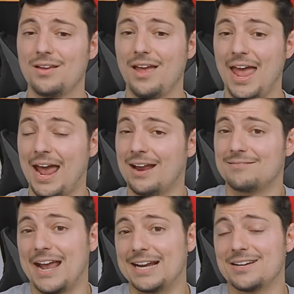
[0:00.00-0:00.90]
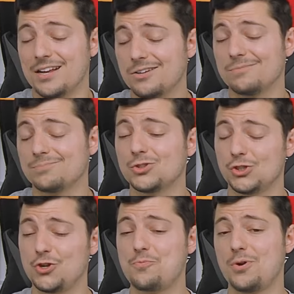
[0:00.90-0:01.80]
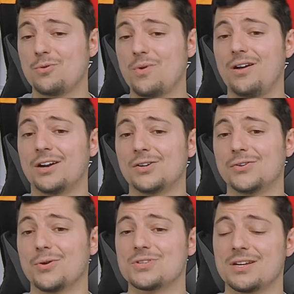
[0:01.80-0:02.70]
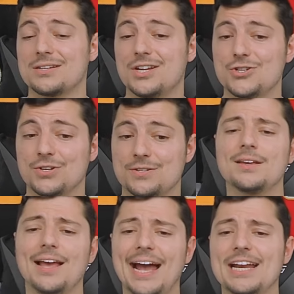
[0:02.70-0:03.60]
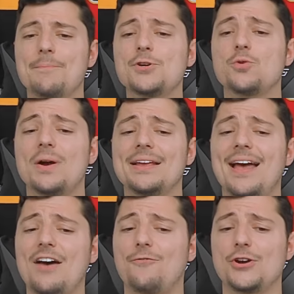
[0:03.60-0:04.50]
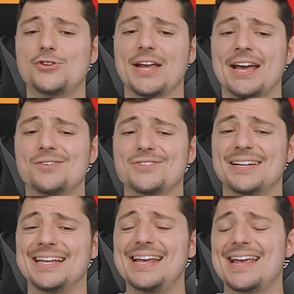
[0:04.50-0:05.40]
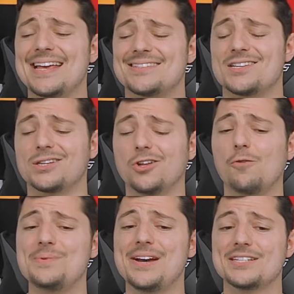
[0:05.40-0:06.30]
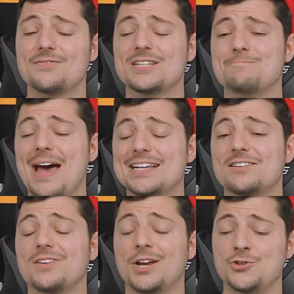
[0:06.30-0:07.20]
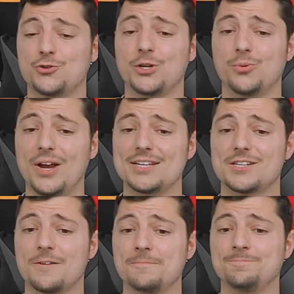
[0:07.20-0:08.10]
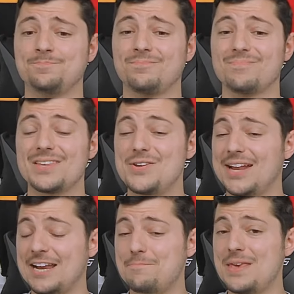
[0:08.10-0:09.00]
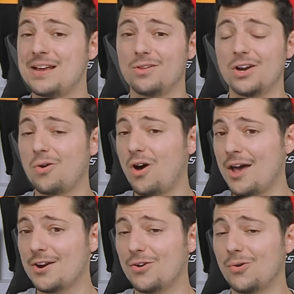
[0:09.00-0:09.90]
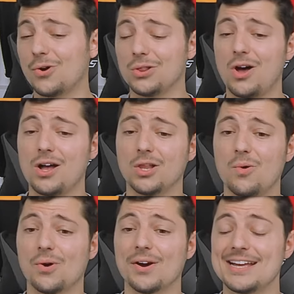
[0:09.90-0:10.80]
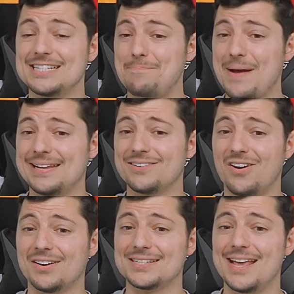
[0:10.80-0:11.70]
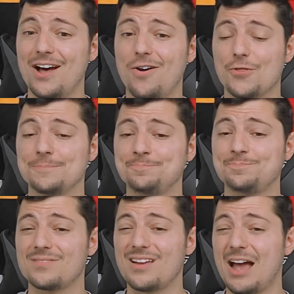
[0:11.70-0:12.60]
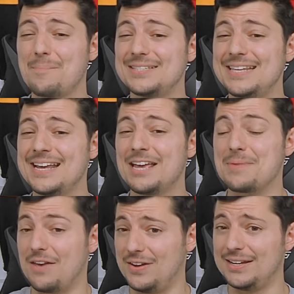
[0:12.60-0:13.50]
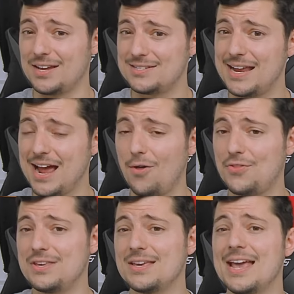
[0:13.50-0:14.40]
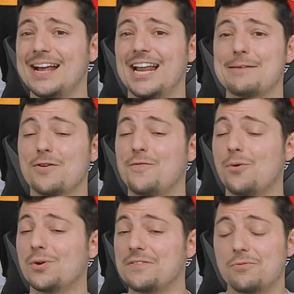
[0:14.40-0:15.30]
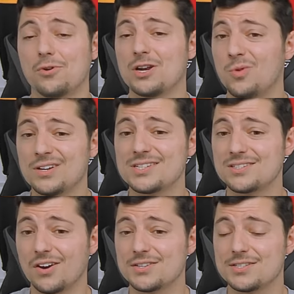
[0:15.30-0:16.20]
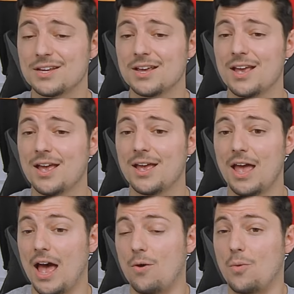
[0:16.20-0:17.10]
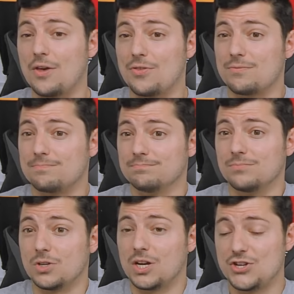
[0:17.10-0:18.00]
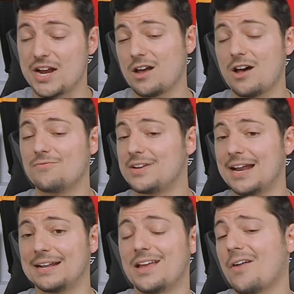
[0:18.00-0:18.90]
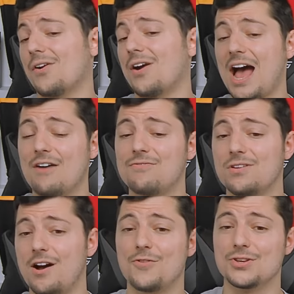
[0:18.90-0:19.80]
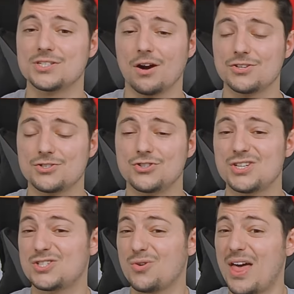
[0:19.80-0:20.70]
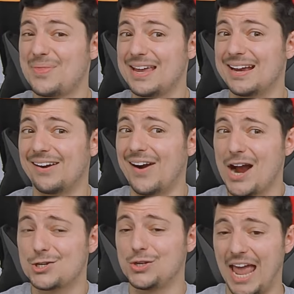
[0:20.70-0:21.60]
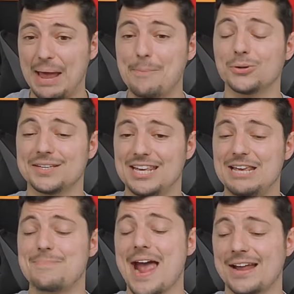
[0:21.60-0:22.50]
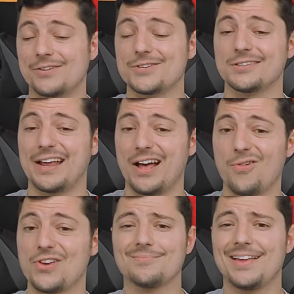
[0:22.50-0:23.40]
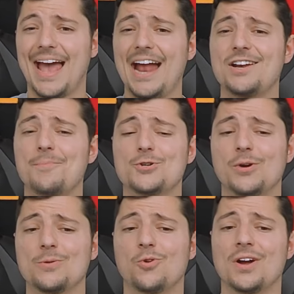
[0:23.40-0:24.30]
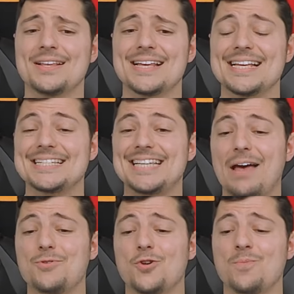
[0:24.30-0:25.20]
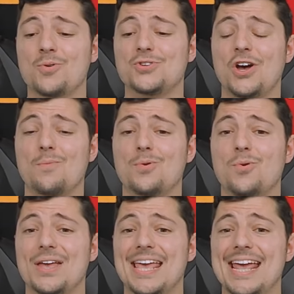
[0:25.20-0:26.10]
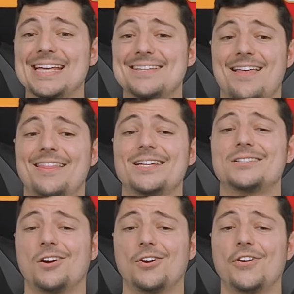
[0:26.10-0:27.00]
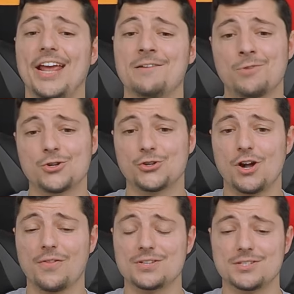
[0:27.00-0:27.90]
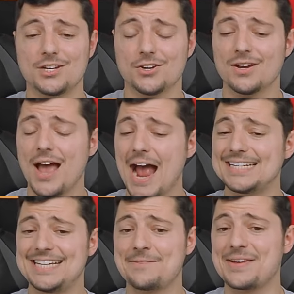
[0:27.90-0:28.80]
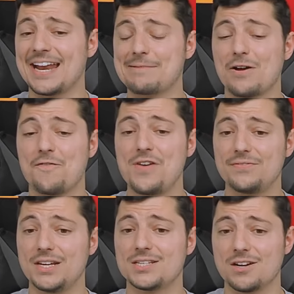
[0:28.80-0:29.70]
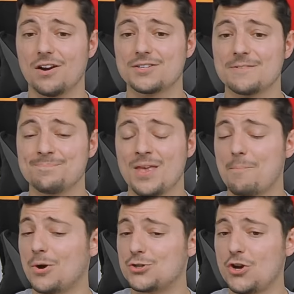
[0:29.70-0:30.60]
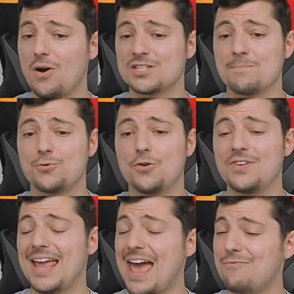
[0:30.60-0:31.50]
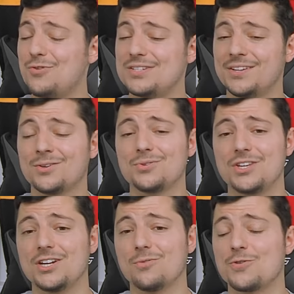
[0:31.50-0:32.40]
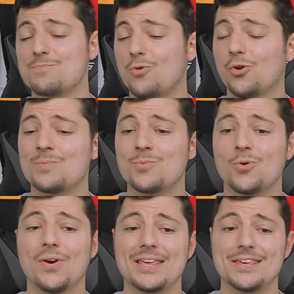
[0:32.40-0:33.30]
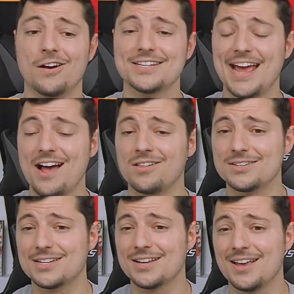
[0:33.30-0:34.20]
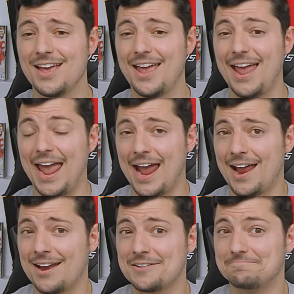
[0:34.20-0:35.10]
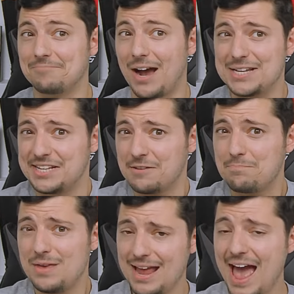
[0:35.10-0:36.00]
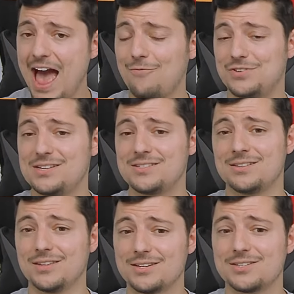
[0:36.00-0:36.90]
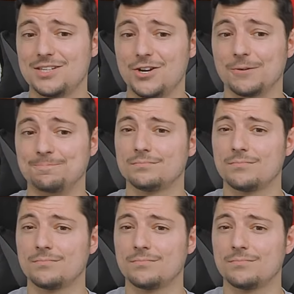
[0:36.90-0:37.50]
and Aiden Hill should do pretty well under those conditions. At number 20, I have Frederik Andersen, and he is this low because of his massive injury risk. He could end up being a lot higher or a lot lower depending on his health. I'm seeing him, if he does stay healthy, getting about 40-41 starts, with Kochekov getting the other half of the starts, just so that they are actually able to keep Andersen healthy. At number 21, Samuel Montembeau is the starter in Montreal this year. I see him getting about 50 starts. Montreal is improving every single year with more and more young talent, and I see them being half decent this year.